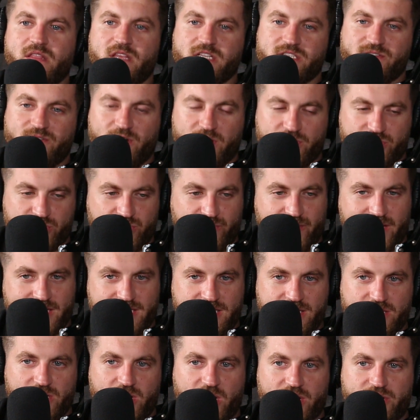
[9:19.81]
these functional
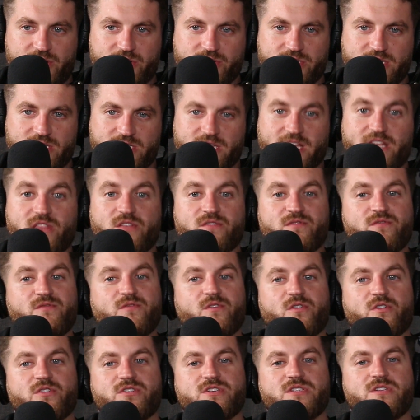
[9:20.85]
medicine doctors as like the
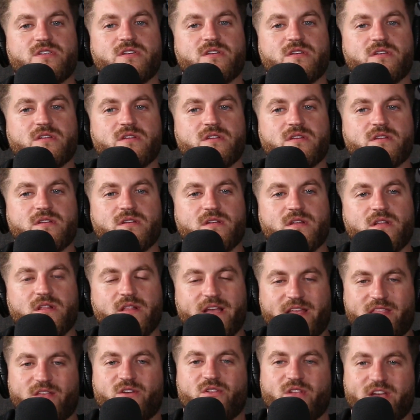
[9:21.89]
first,
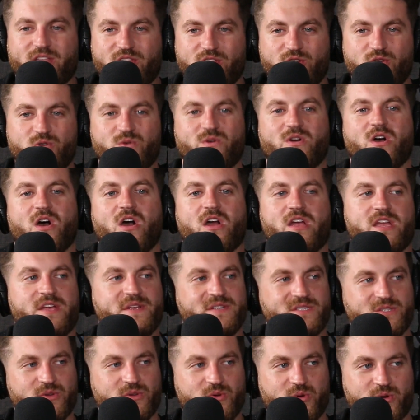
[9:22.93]
like they're like the new
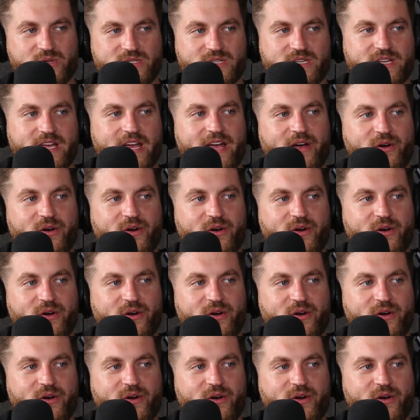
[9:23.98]
conquistadors into